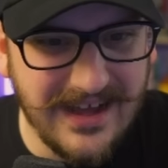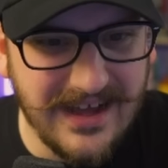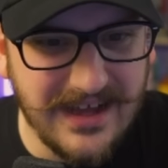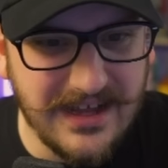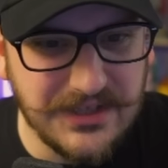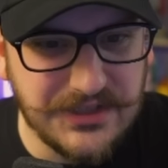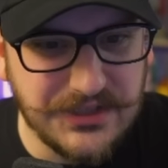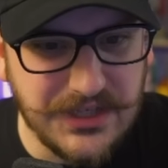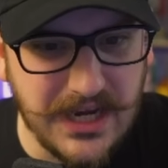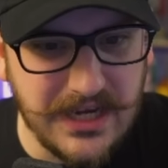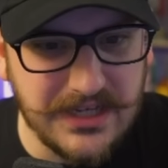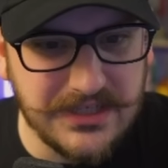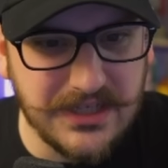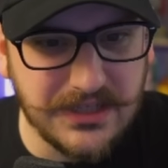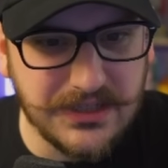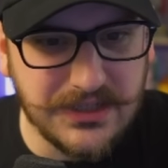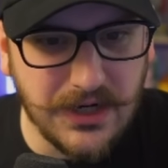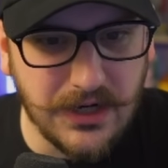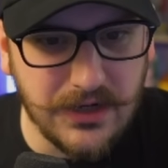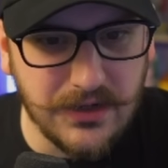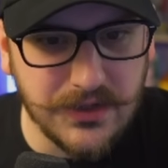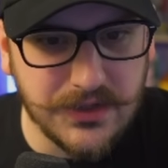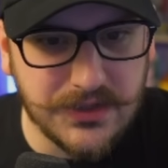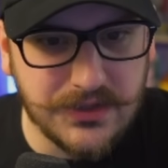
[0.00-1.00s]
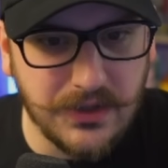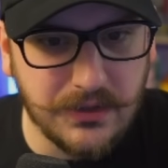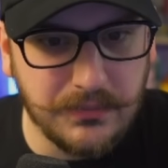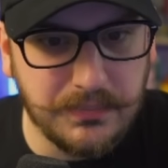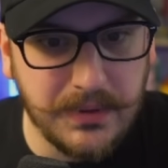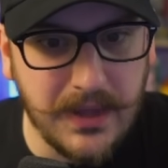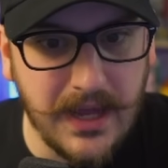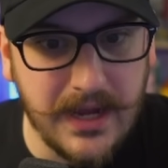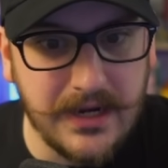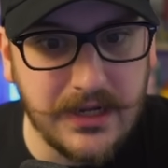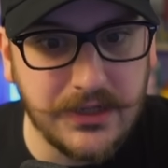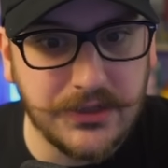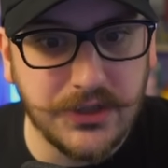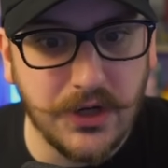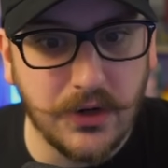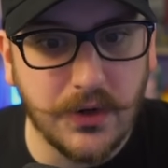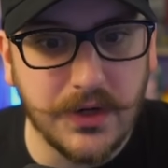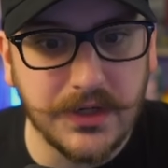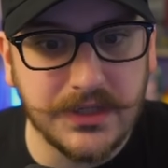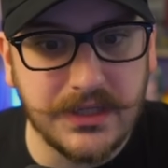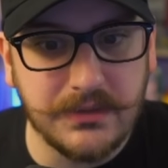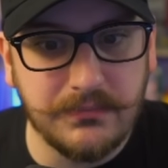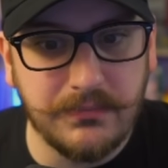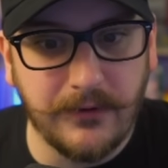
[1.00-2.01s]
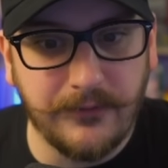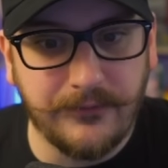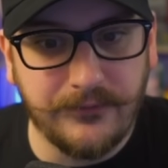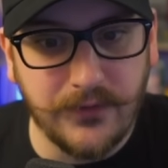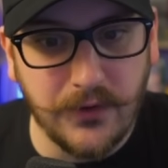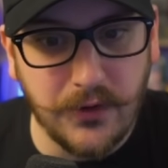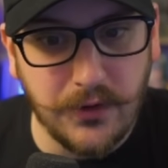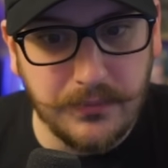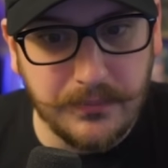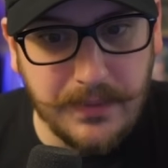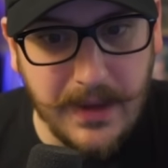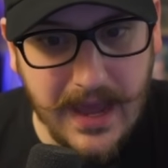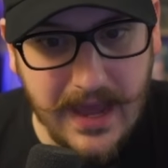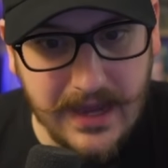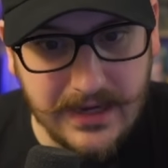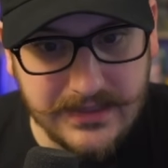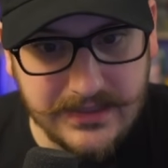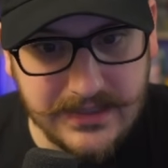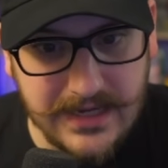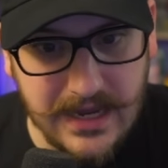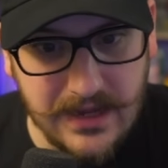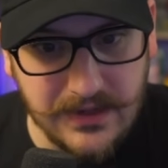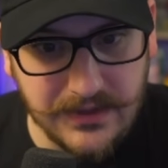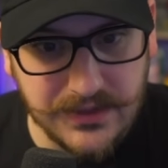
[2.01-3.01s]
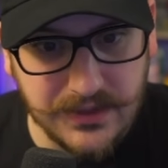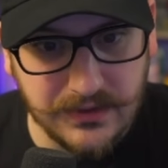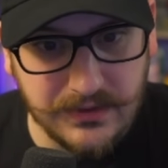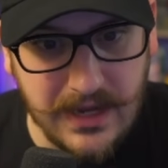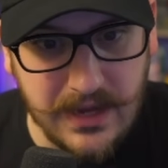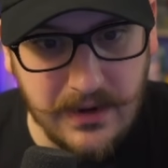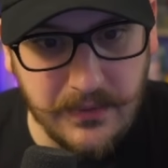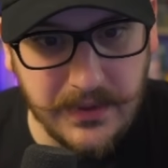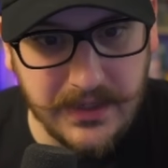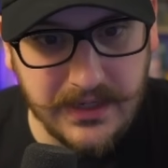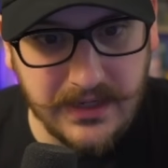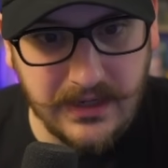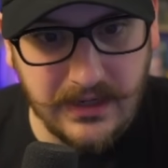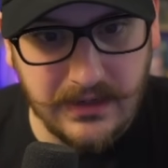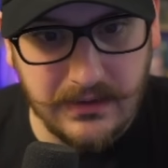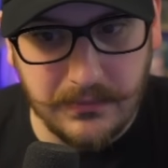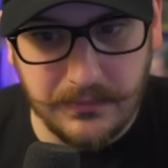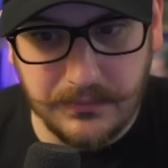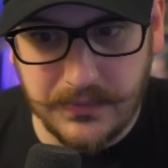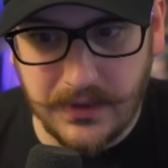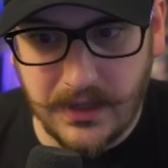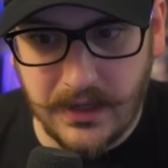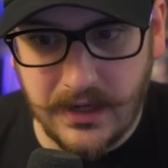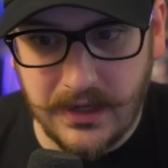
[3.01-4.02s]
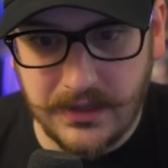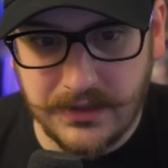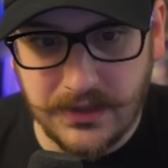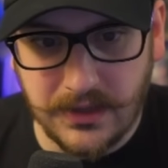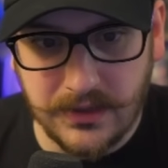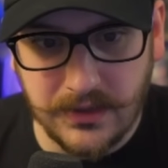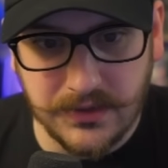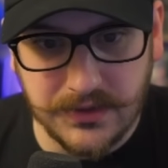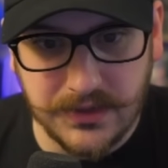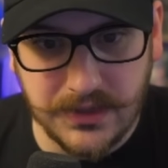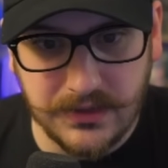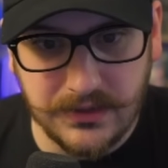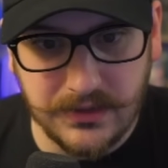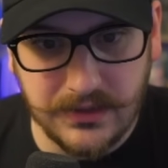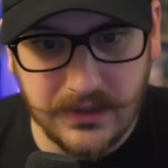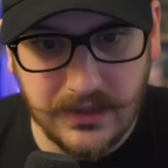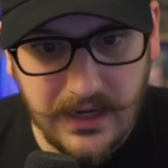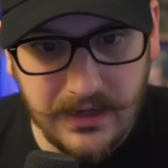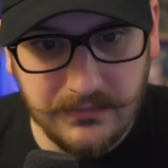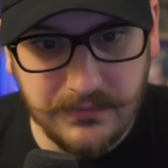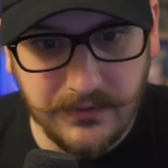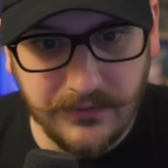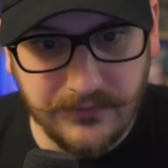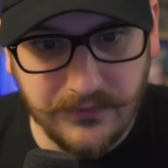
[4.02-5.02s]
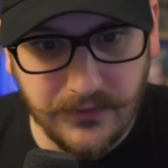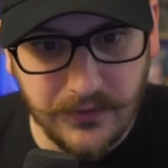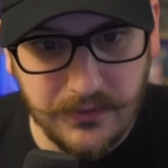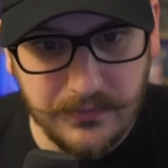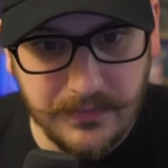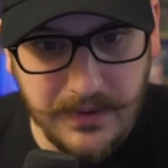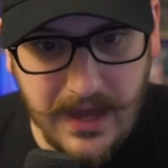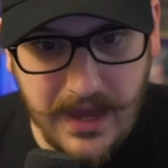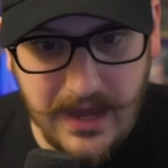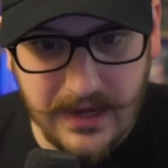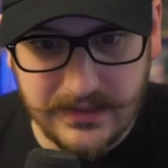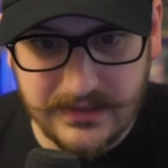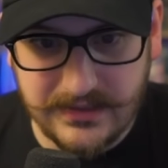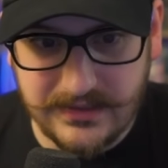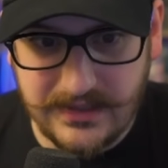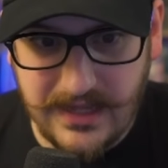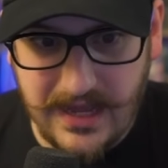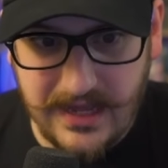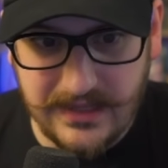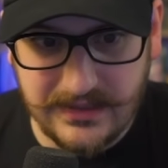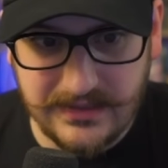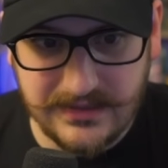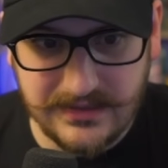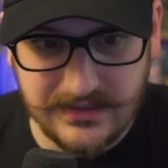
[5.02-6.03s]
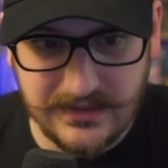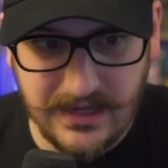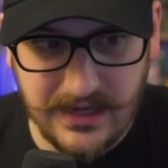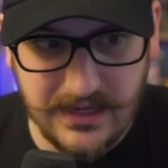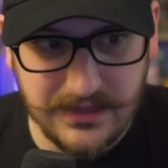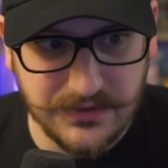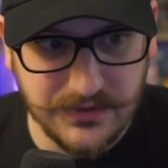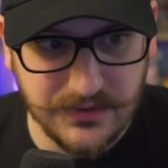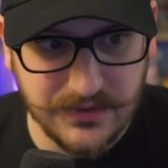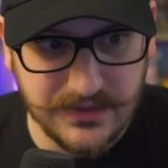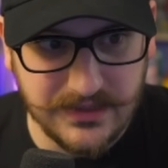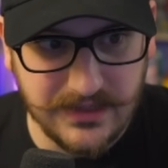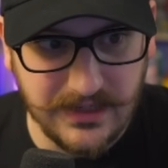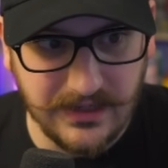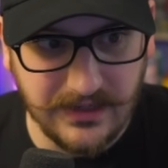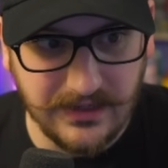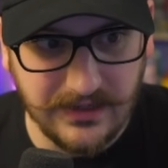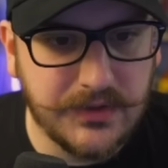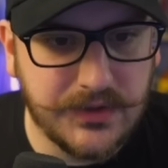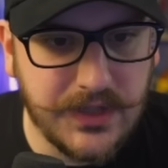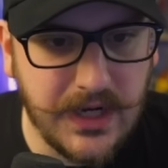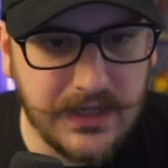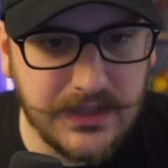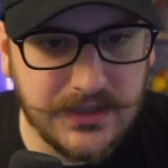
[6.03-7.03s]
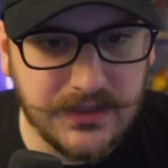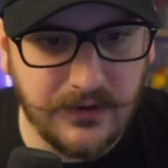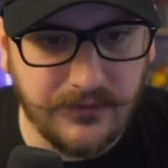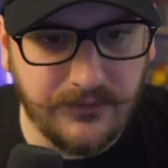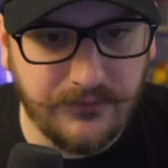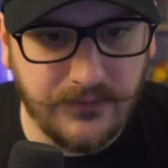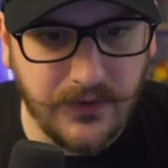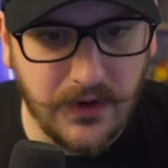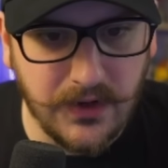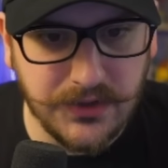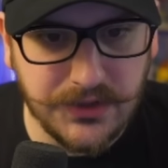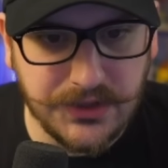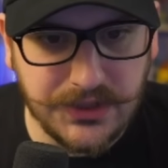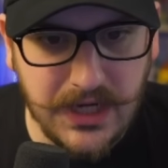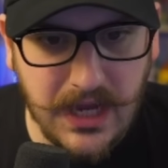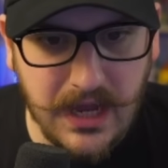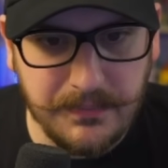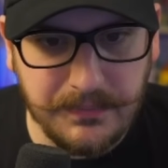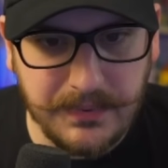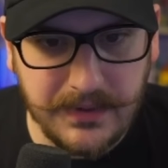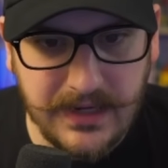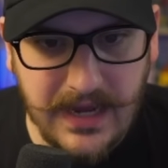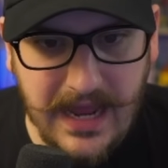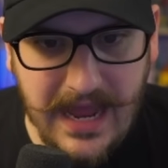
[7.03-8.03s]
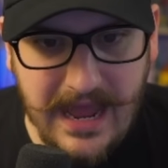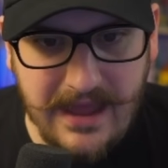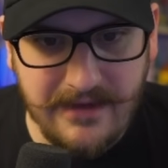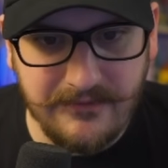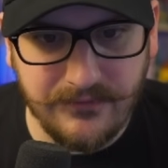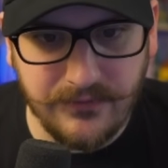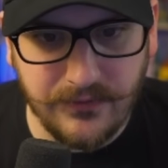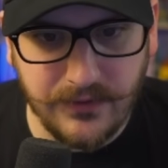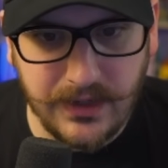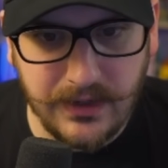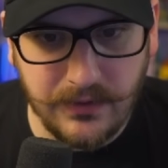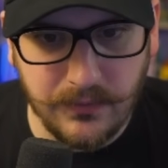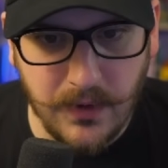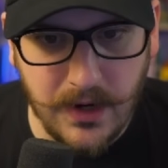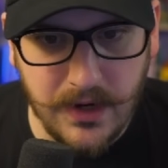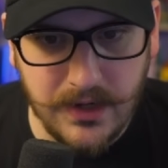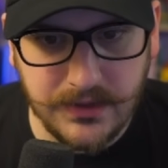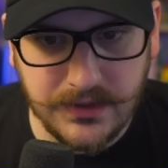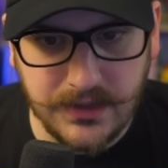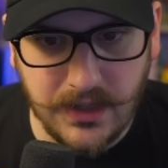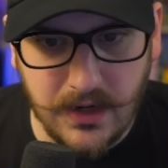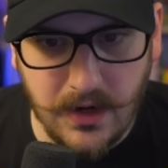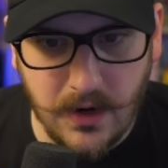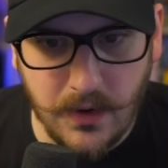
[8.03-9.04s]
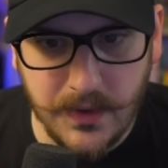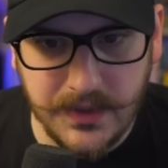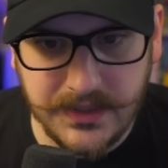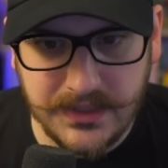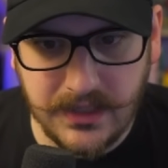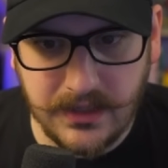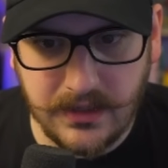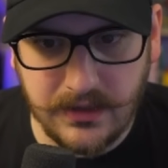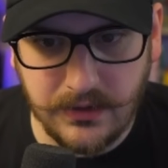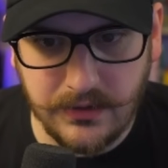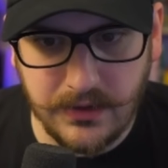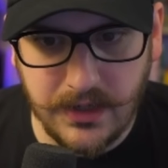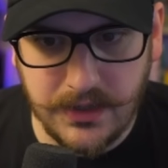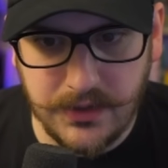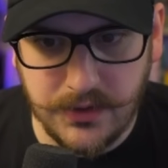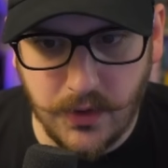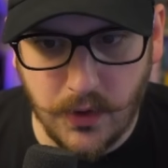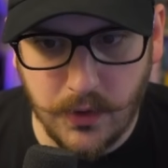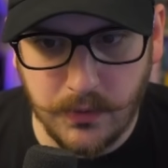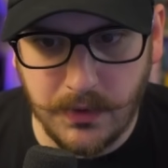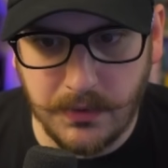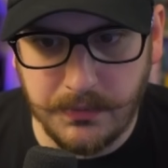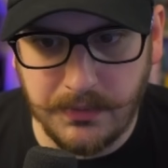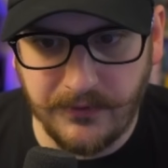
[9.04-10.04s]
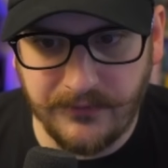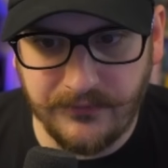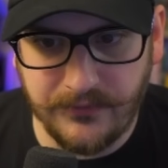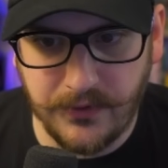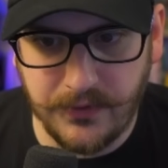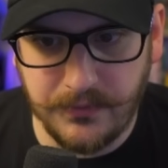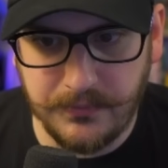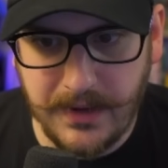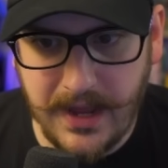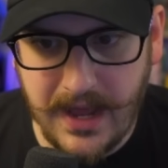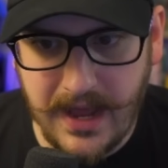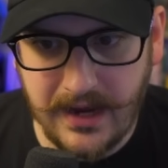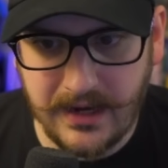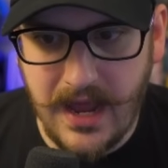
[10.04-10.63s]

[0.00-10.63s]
Changed Eternals to apply to Jokers in Buffoon packs now. So now we can get Eternals in Buffoon packs. That's interesting. Changed the first shop in every run to always include a normal Buffoon pack